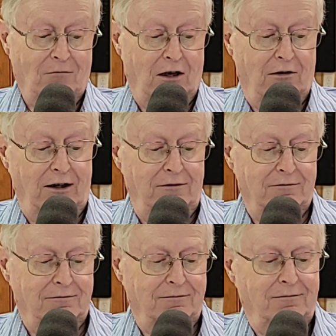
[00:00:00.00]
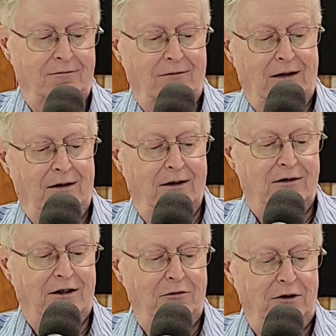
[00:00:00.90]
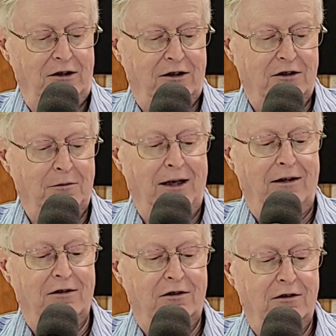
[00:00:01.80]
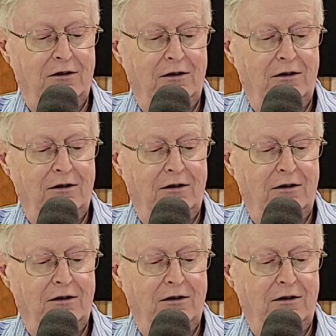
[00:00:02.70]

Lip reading: All right? Let's see what he says matters.